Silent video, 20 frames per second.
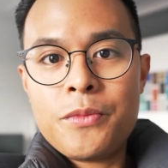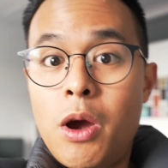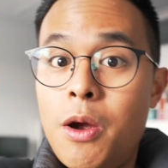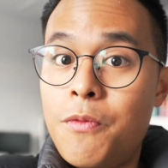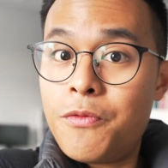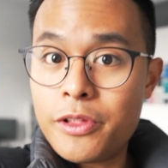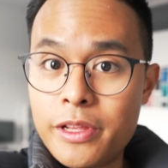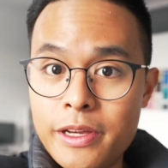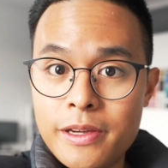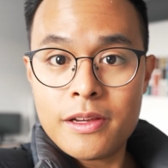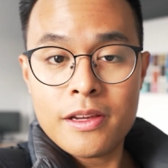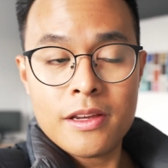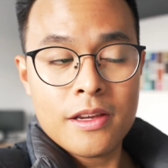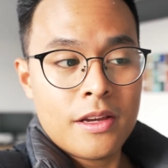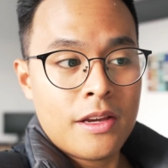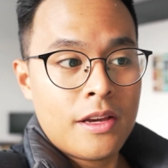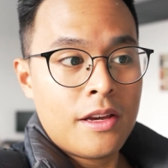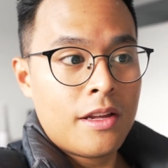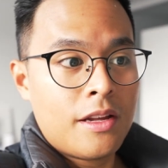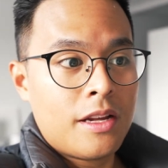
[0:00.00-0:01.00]
Hopefully,
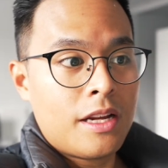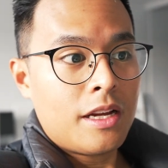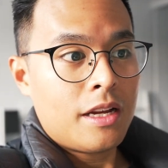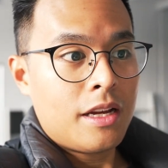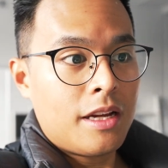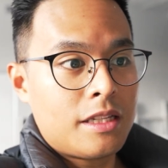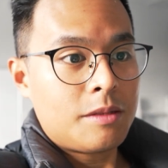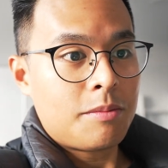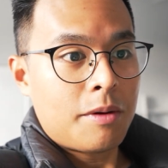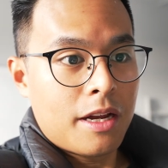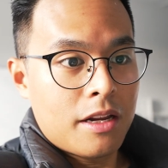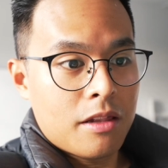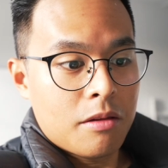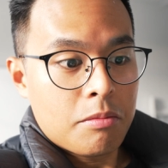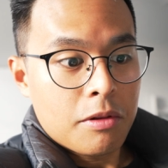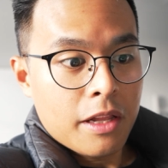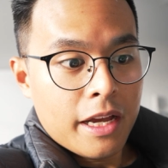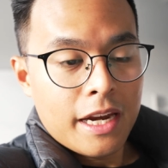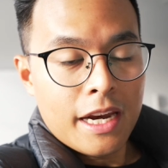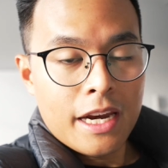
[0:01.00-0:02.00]
that's part of the
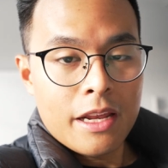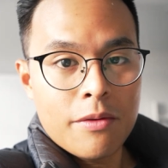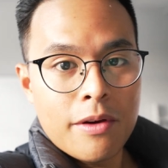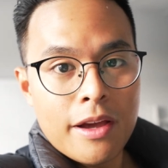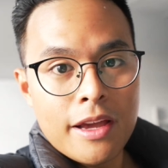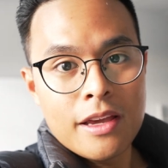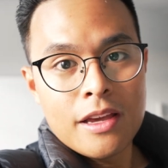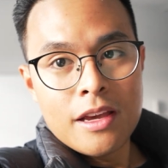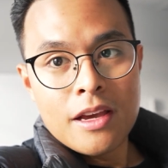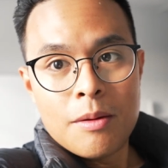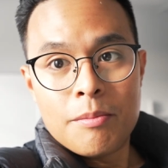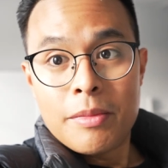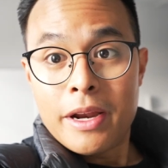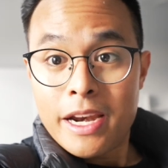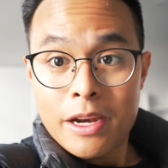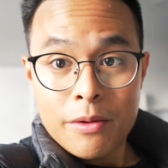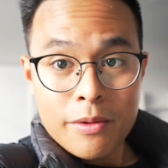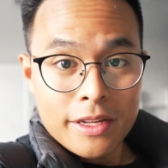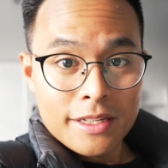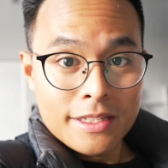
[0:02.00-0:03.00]
plan anyway. But
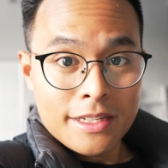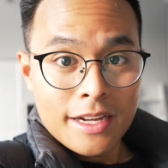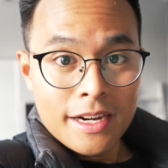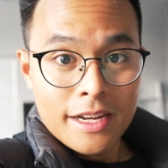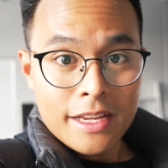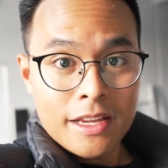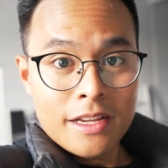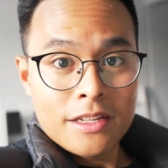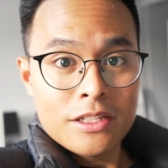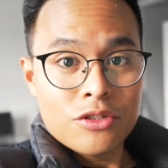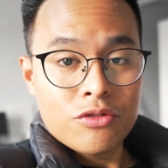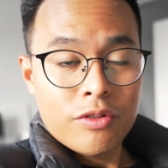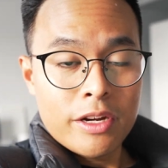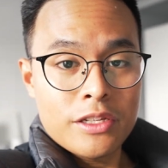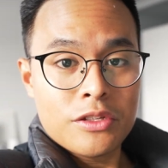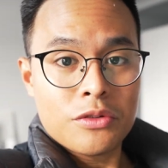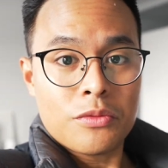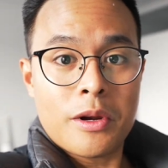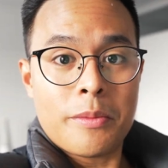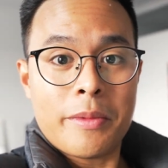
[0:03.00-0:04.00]
anyway, it's cutting
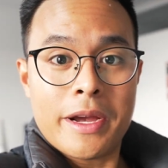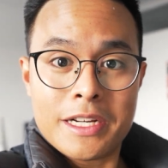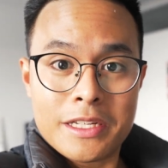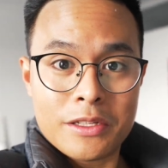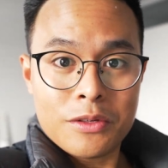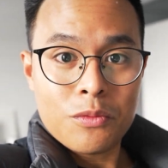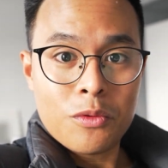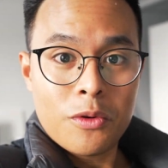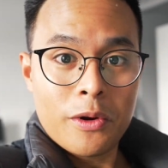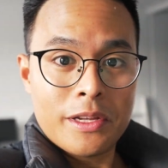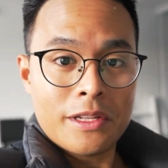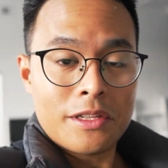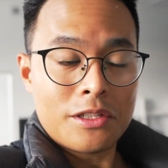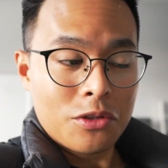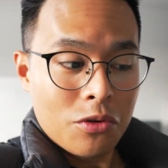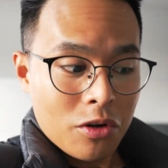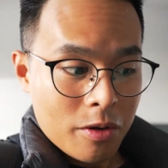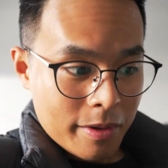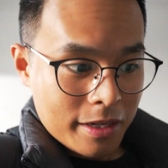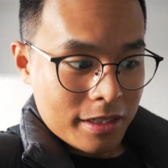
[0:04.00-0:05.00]
straight to what I'm actually wanting to
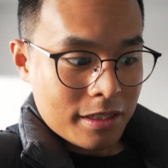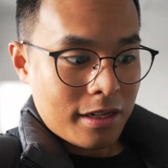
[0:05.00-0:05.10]
talk about